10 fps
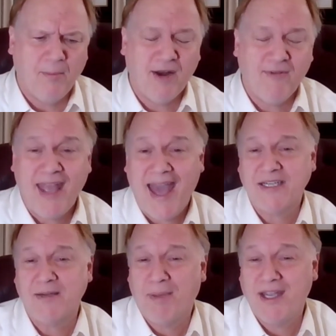if he
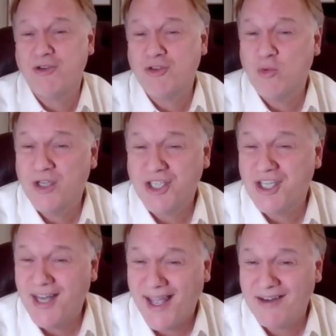hasn't paid your
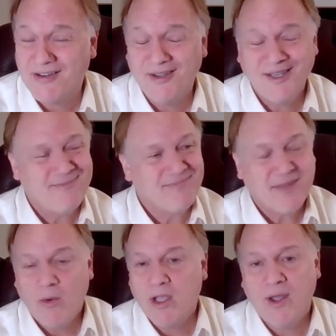tuition yet,
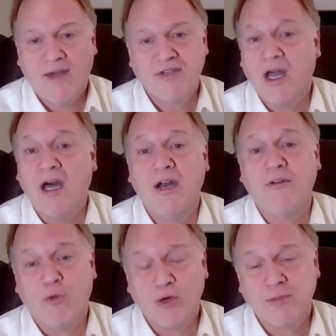what you have is an
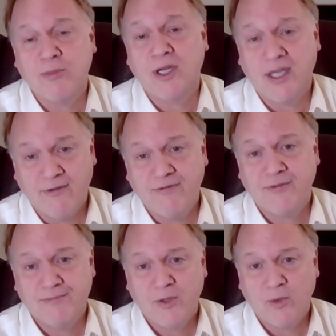unenforceable
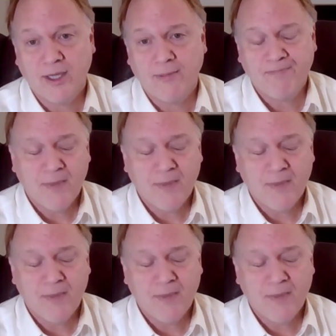gift. Okay.